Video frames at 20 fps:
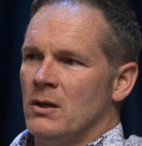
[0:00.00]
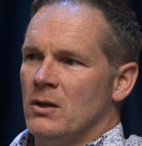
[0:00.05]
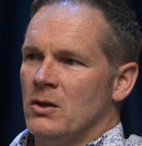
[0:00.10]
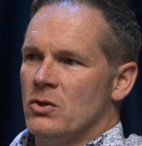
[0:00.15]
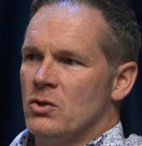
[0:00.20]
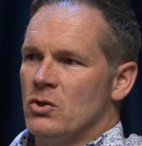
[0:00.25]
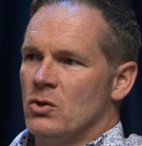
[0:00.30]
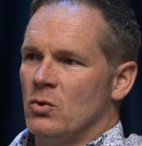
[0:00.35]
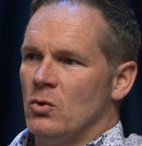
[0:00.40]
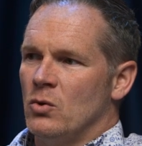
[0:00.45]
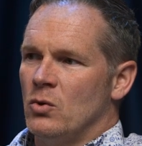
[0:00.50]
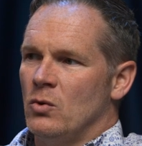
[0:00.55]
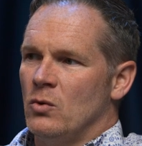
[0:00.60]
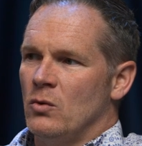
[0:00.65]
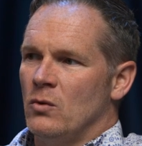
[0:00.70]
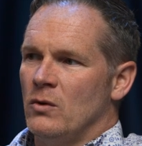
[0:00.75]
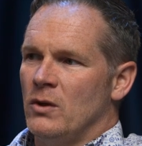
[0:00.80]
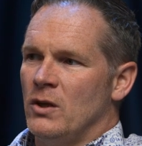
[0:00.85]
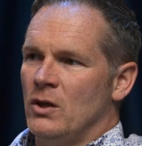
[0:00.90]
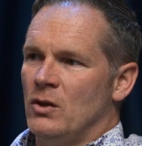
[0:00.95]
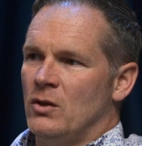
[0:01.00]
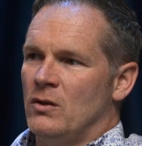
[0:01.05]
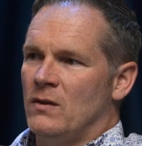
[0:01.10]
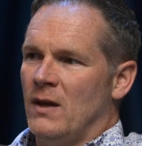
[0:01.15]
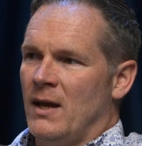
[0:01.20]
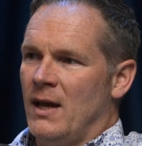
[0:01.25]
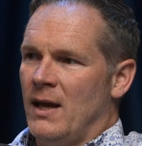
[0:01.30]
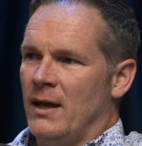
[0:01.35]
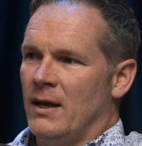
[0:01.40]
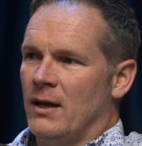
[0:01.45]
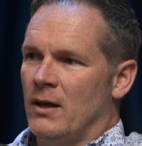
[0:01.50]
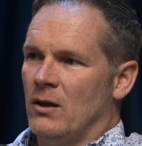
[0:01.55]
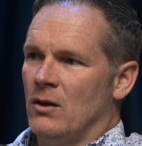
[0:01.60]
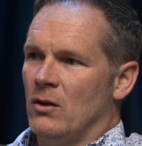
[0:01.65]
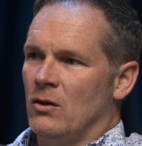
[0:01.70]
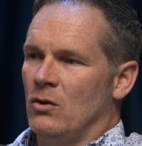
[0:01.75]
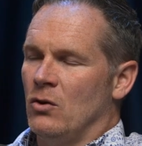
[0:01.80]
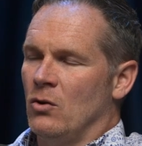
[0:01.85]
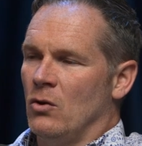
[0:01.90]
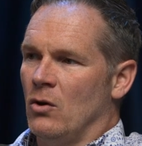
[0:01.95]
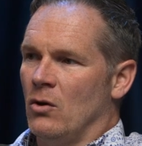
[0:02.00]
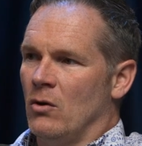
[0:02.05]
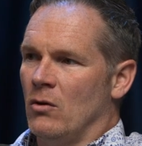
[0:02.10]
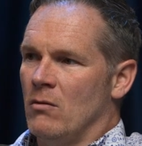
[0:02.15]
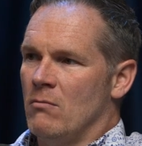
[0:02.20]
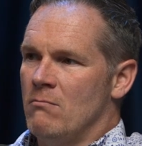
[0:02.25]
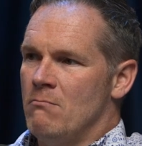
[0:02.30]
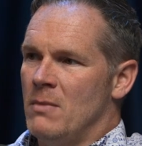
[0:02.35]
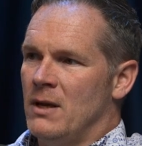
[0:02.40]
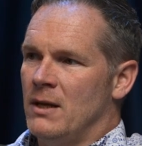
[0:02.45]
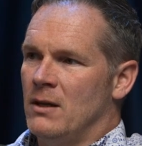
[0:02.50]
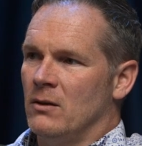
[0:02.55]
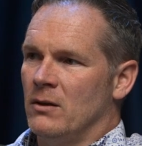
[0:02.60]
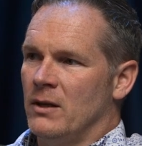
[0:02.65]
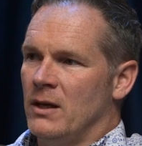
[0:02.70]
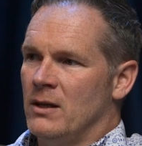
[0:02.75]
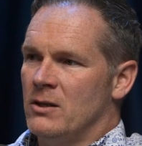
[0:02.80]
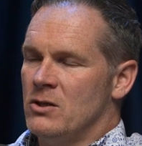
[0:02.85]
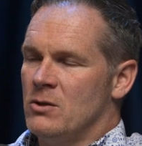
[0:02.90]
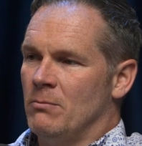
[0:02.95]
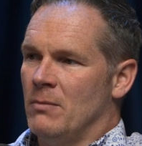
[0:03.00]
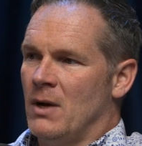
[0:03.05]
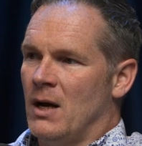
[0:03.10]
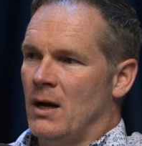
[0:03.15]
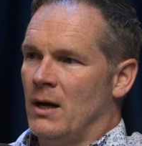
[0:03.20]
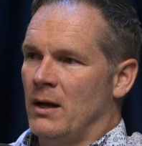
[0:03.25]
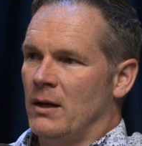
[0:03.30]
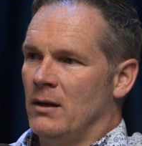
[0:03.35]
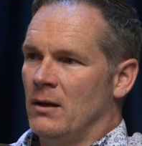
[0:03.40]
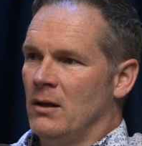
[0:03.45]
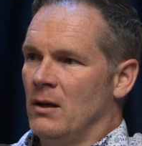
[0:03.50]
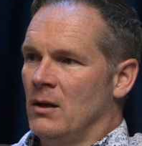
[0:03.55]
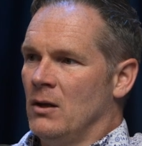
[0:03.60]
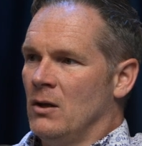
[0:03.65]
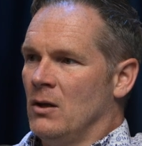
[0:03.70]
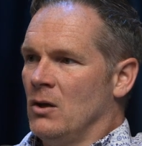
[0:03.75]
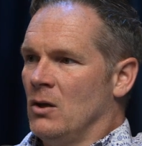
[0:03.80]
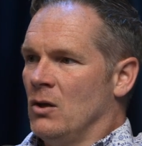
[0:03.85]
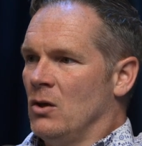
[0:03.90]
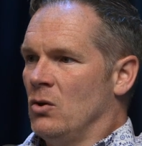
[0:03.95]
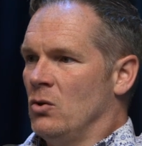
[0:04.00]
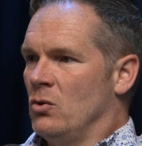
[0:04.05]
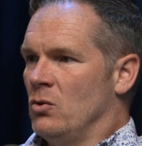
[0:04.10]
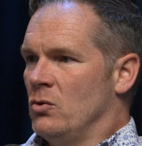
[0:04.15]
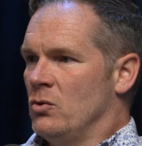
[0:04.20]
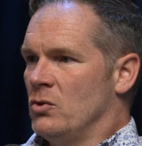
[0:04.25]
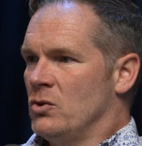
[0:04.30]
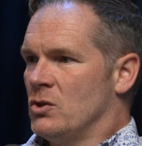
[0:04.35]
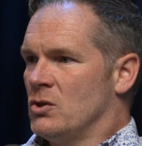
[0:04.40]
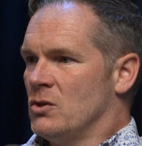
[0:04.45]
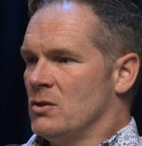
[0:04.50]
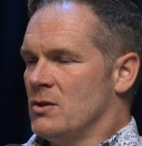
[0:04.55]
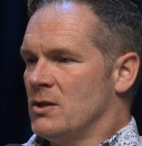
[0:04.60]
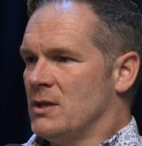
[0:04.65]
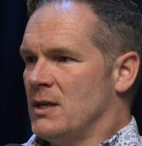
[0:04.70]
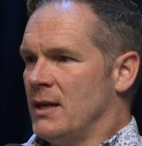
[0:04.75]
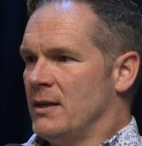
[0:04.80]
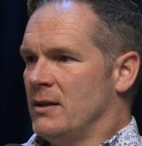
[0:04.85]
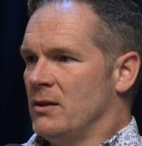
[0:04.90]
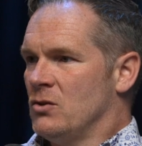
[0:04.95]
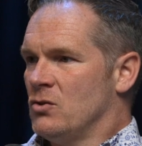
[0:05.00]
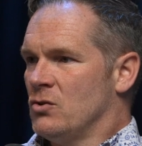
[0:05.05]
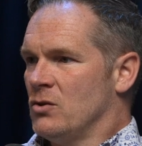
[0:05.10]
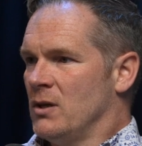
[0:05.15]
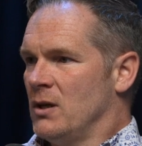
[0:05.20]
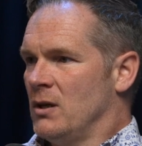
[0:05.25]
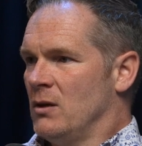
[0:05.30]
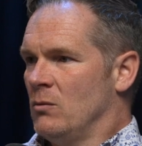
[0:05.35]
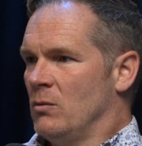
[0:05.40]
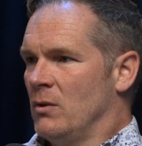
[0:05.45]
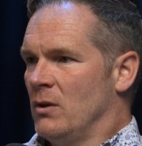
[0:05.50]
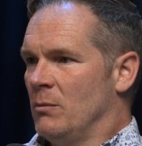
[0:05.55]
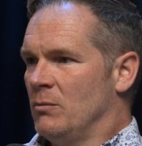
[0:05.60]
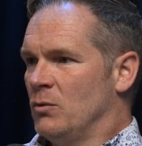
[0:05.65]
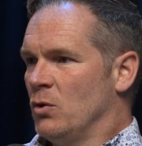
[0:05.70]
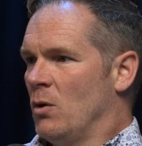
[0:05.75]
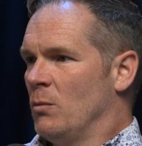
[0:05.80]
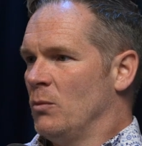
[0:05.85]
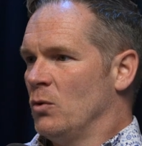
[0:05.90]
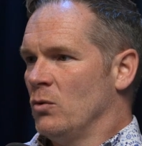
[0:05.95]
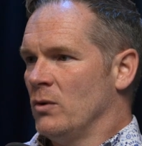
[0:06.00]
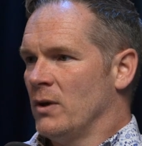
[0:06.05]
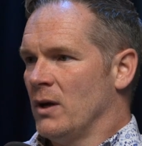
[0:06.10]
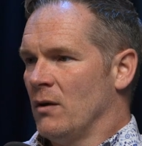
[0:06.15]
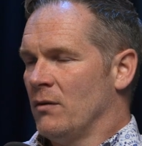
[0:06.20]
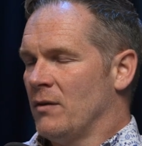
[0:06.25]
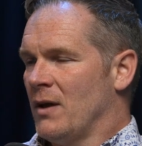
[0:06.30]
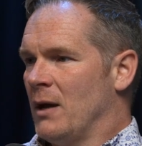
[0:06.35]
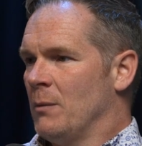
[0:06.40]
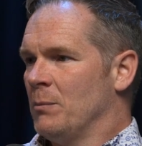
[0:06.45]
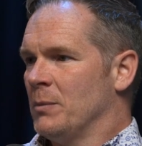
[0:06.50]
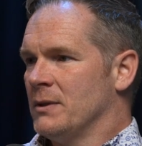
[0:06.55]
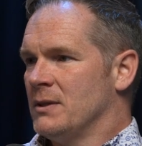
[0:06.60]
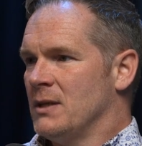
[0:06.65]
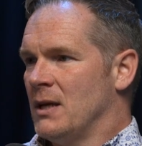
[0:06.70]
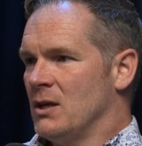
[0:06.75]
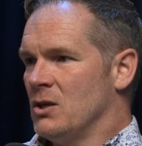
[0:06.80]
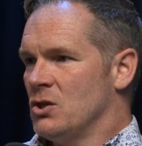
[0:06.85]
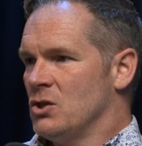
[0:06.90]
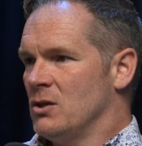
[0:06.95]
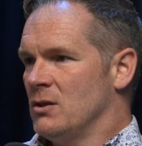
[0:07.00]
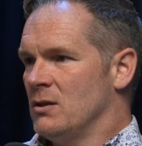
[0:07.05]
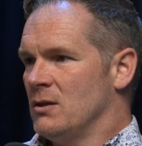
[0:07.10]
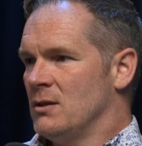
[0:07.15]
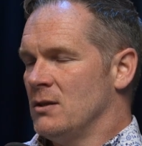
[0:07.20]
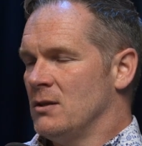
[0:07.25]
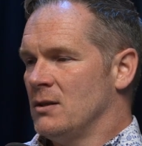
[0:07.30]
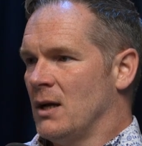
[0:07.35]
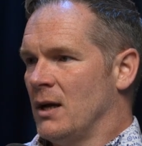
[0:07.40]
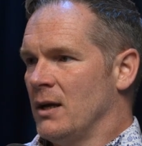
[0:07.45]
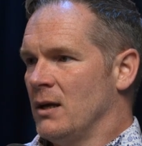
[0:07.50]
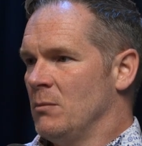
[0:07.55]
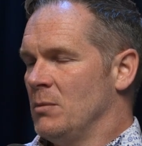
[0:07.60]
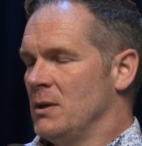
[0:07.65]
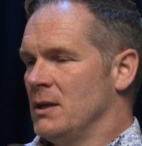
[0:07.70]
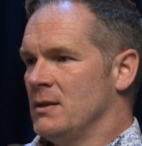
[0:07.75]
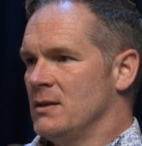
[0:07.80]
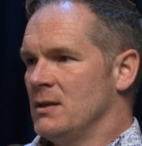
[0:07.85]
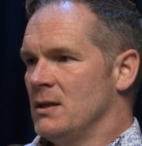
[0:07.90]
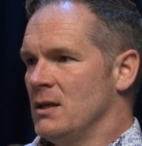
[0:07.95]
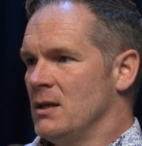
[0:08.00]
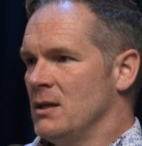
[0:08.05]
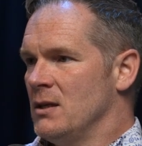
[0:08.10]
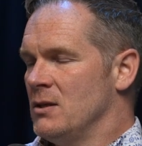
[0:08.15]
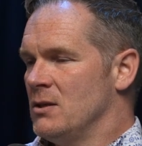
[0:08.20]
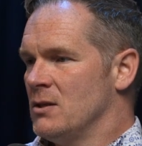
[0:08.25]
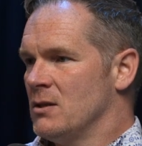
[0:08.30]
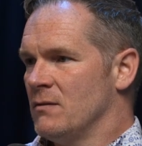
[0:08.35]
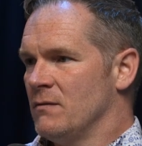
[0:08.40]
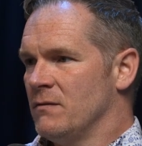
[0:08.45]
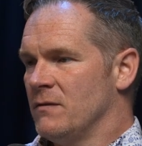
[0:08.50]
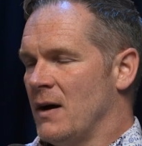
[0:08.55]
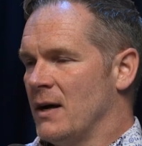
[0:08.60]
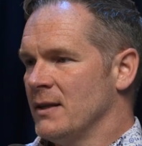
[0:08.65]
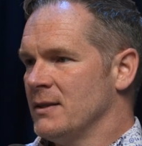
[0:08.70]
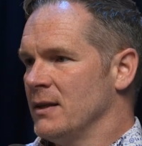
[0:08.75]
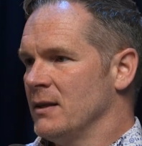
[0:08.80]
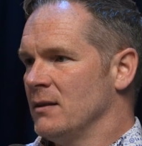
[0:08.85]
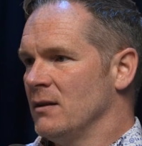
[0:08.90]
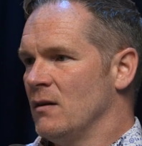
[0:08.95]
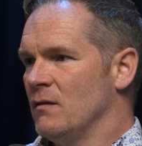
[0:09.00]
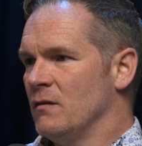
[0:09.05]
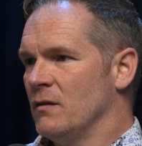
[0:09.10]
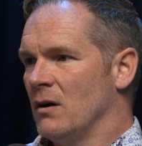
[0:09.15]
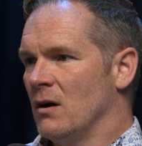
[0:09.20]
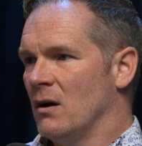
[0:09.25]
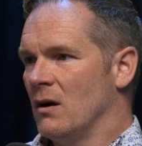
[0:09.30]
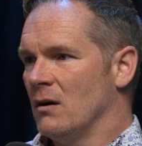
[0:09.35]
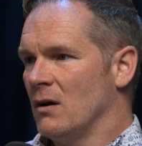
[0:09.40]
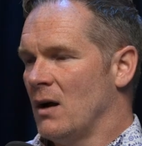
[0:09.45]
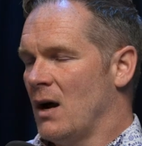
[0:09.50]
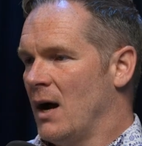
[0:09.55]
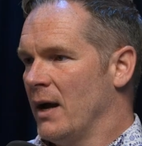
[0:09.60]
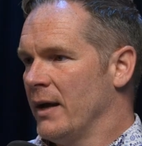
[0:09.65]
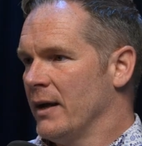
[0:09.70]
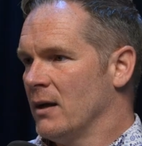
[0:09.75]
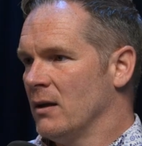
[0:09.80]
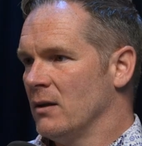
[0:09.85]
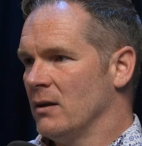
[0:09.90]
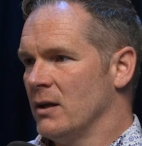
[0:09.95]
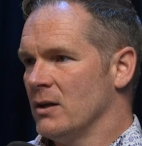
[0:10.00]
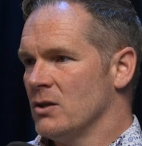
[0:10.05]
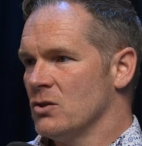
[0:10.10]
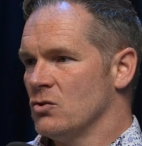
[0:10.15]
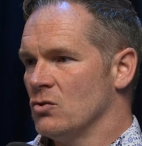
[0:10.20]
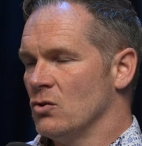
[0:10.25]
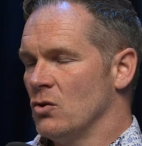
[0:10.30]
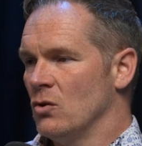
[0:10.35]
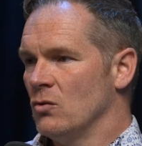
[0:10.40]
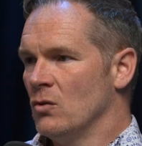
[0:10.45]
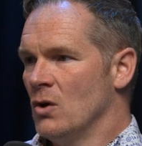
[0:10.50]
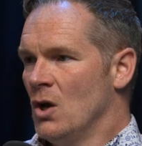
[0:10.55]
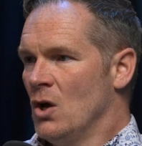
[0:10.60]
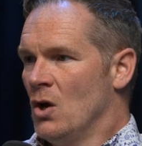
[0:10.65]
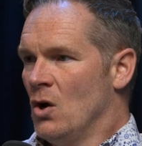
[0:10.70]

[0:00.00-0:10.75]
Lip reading: So you take your middle-aged man who's sedentary with abdominal girth, hypertension, diabetes, fatty liver, high cholesterol,